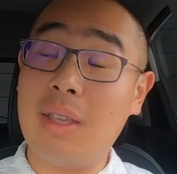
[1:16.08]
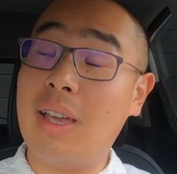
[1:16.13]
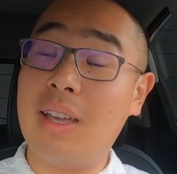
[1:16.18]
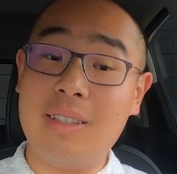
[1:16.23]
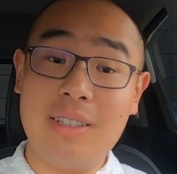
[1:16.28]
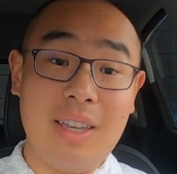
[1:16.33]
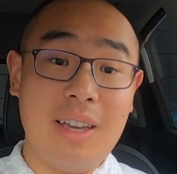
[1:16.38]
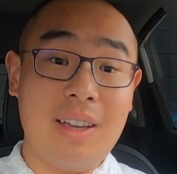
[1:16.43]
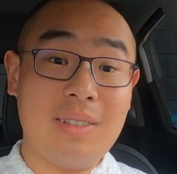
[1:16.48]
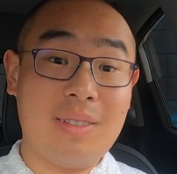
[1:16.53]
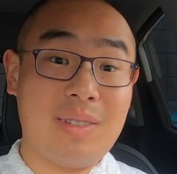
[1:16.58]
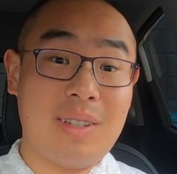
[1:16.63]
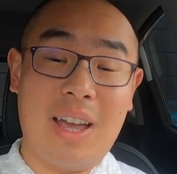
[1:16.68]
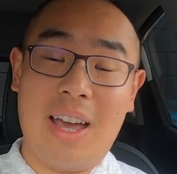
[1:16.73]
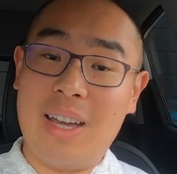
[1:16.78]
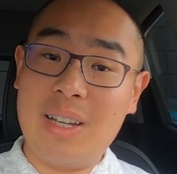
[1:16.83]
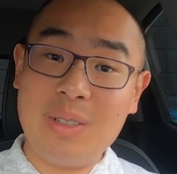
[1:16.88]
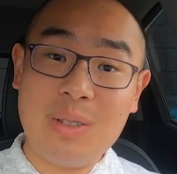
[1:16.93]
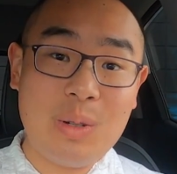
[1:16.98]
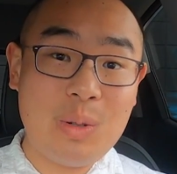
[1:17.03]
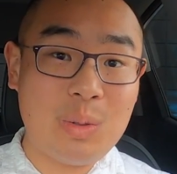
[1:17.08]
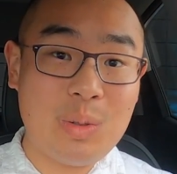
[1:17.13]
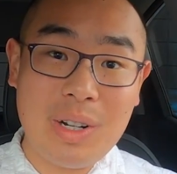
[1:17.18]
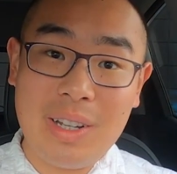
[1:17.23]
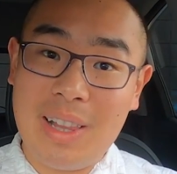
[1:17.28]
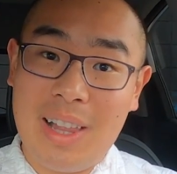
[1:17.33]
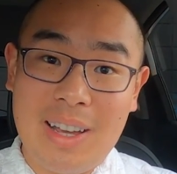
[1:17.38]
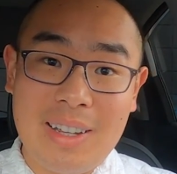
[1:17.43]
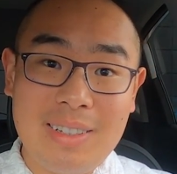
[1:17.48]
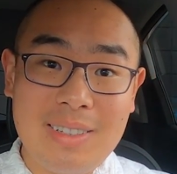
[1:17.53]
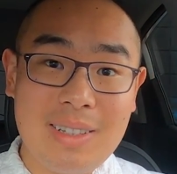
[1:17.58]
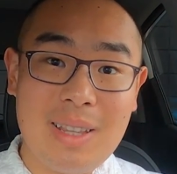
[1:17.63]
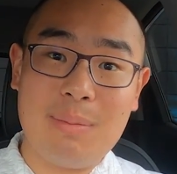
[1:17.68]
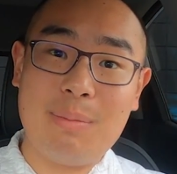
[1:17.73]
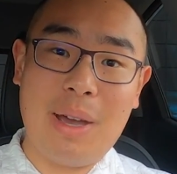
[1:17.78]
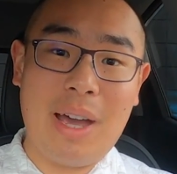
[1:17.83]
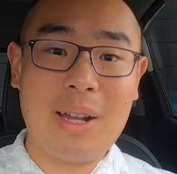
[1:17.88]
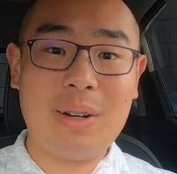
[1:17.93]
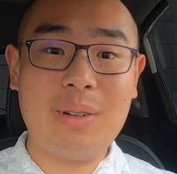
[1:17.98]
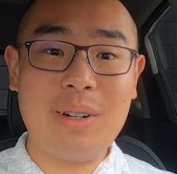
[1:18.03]
And yes, I do realize the
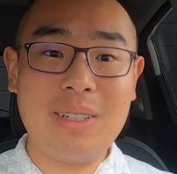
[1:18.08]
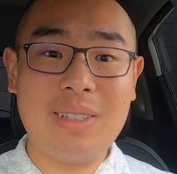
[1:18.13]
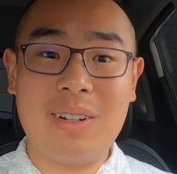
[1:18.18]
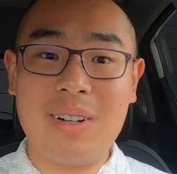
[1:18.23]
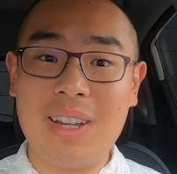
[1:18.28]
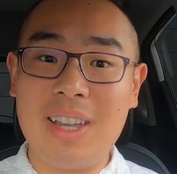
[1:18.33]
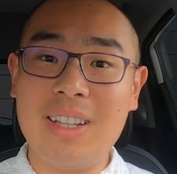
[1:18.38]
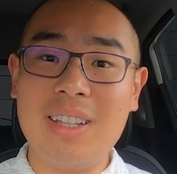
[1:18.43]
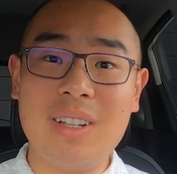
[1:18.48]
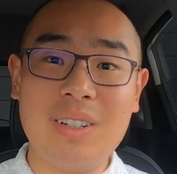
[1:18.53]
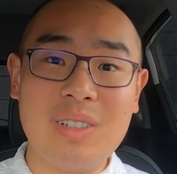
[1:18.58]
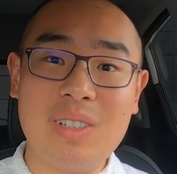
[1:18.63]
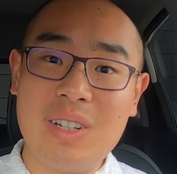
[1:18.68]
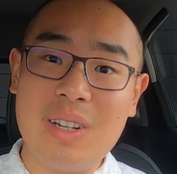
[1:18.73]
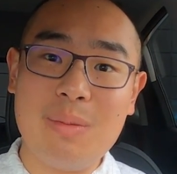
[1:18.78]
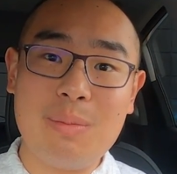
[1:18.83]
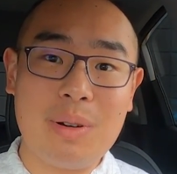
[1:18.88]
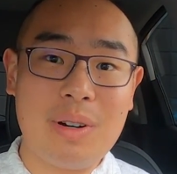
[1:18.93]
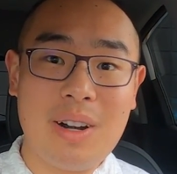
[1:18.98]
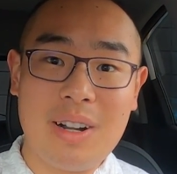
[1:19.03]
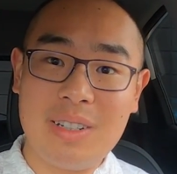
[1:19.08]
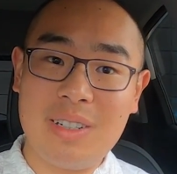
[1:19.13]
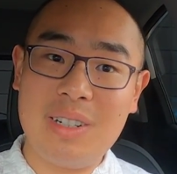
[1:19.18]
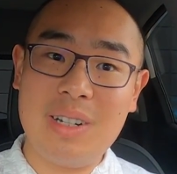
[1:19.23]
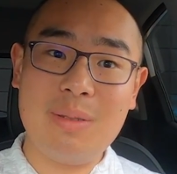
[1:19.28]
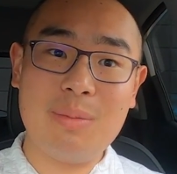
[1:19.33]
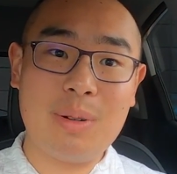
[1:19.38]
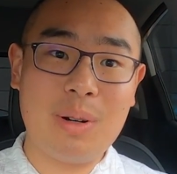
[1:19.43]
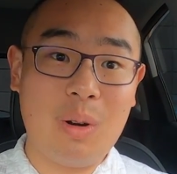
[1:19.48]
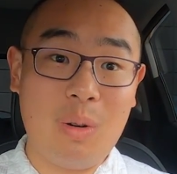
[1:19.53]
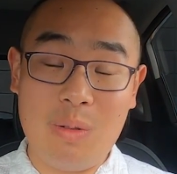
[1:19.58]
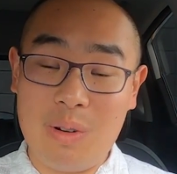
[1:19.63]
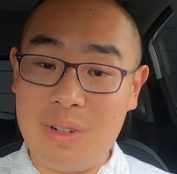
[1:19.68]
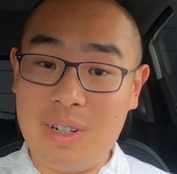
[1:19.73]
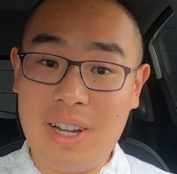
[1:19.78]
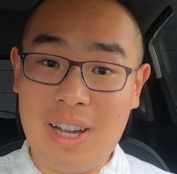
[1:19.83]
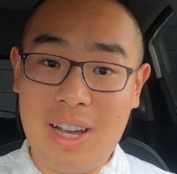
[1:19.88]
batteries are getting cheaper and cheaper over